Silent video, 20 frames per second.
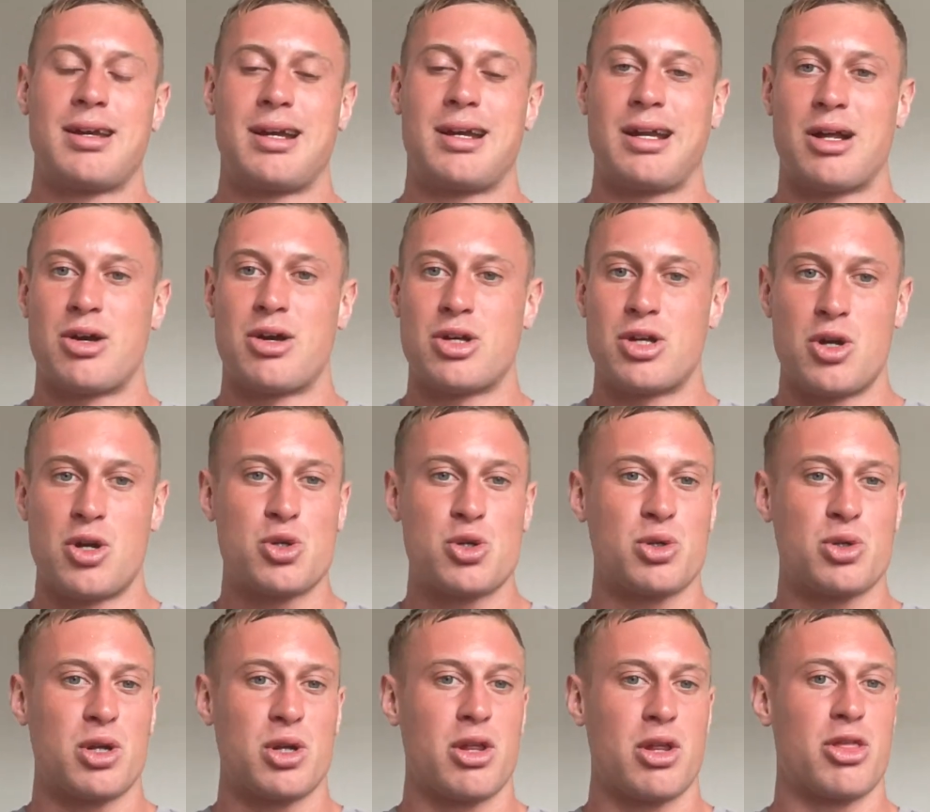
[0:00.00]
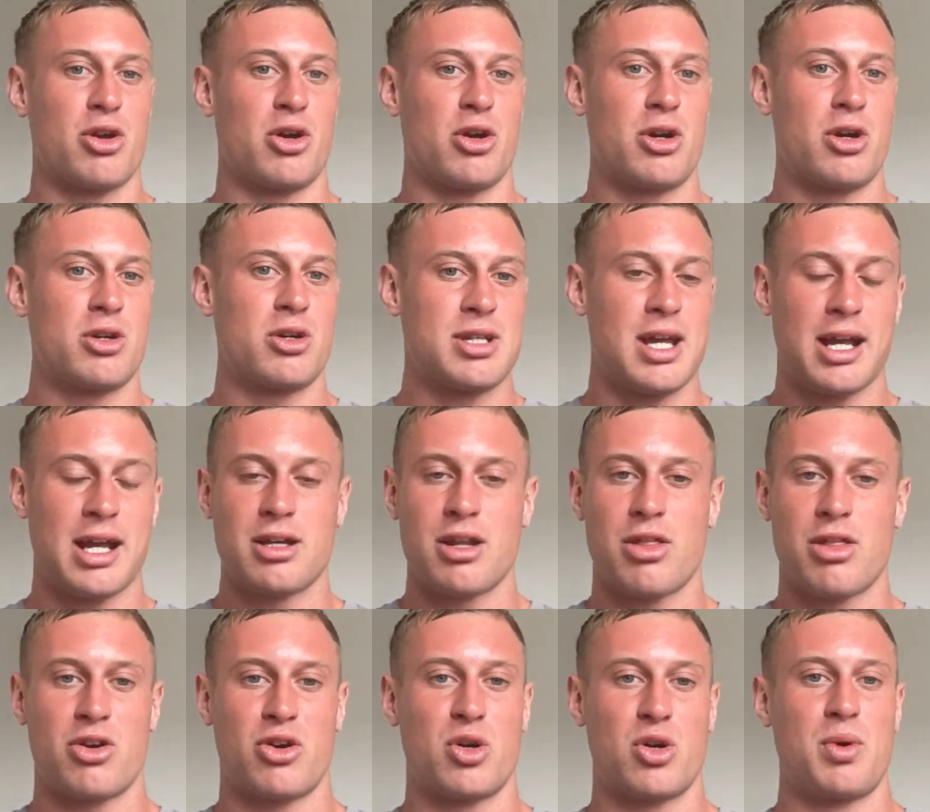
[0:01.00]
Usually second to
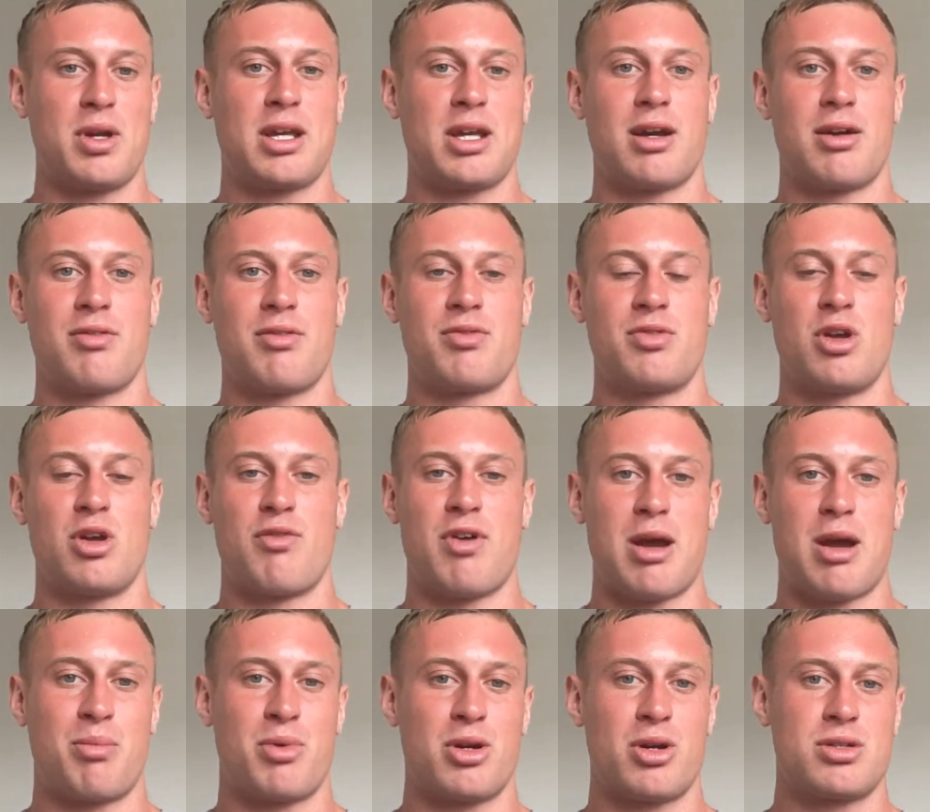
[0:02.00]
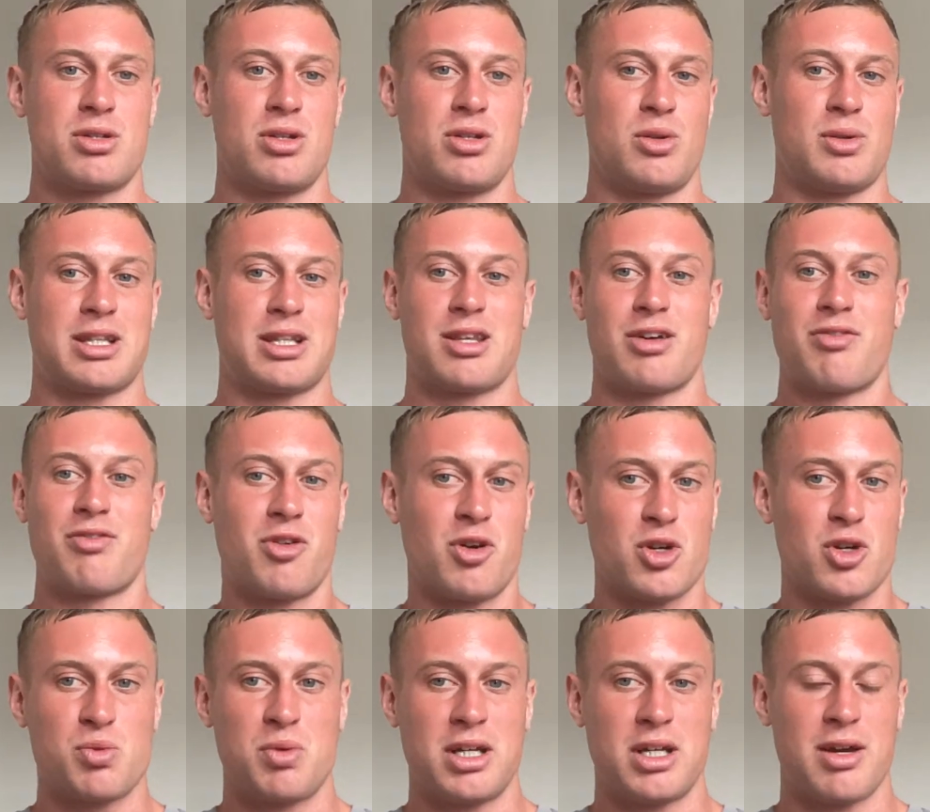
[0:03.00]
third week of November to like the
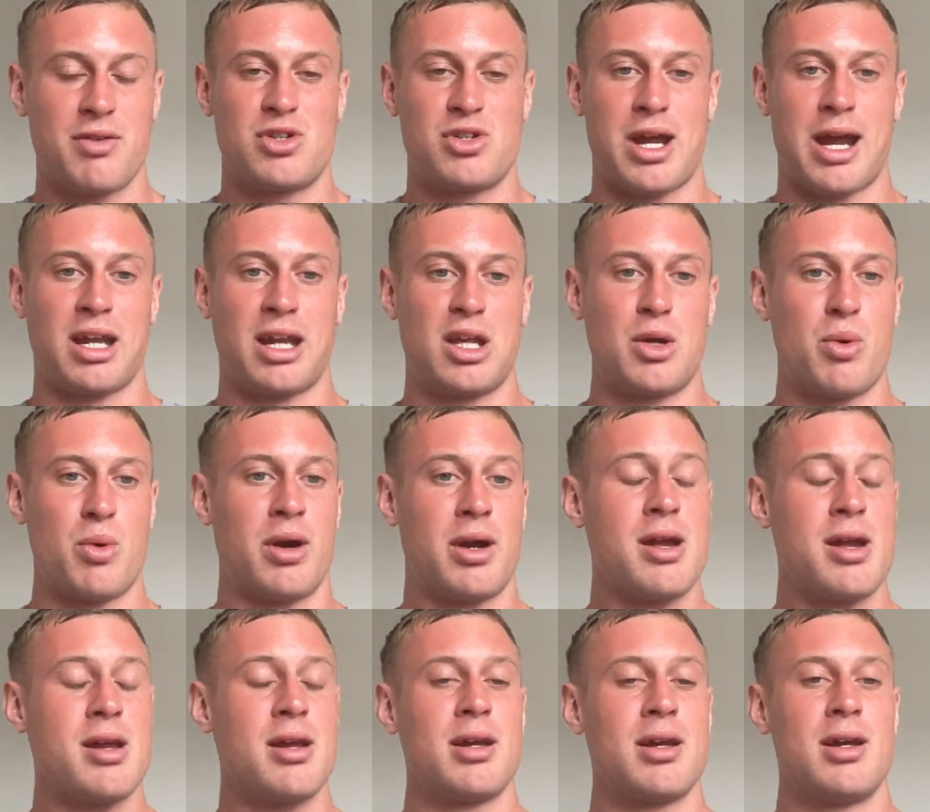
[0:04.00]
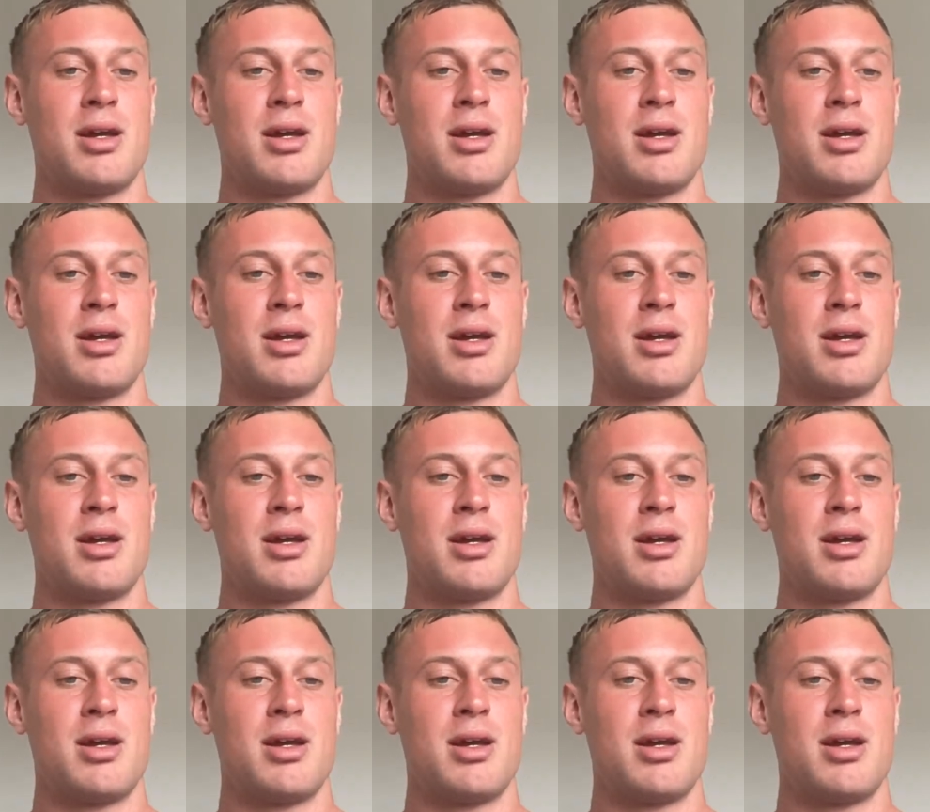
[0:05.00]
first week of January,